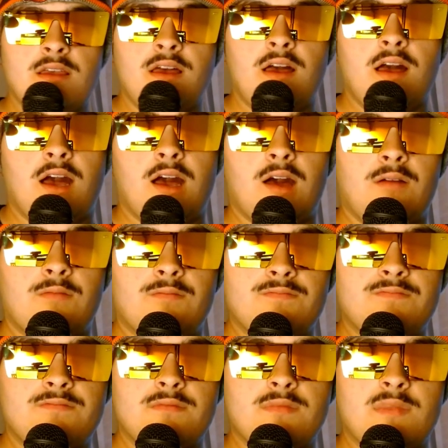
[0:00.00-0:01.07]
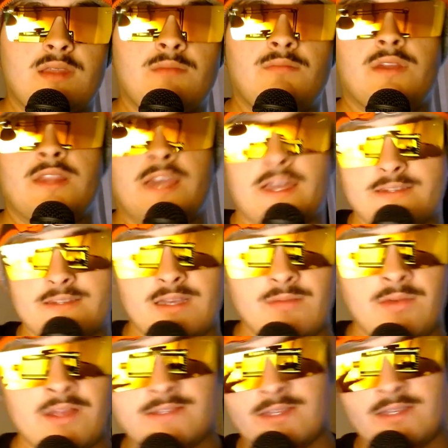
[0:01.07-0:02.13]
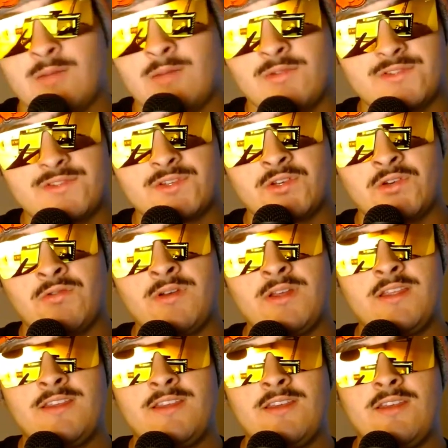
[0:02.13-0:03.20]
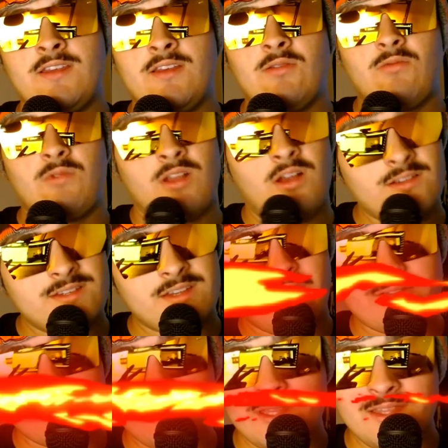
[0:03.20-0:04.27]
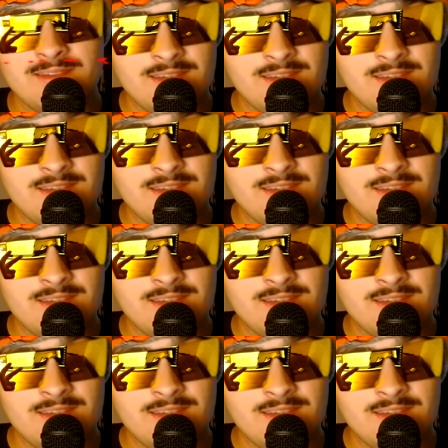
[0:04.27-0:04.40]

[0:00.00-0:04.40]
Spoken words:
but next up, I'd say number two, we also have to be the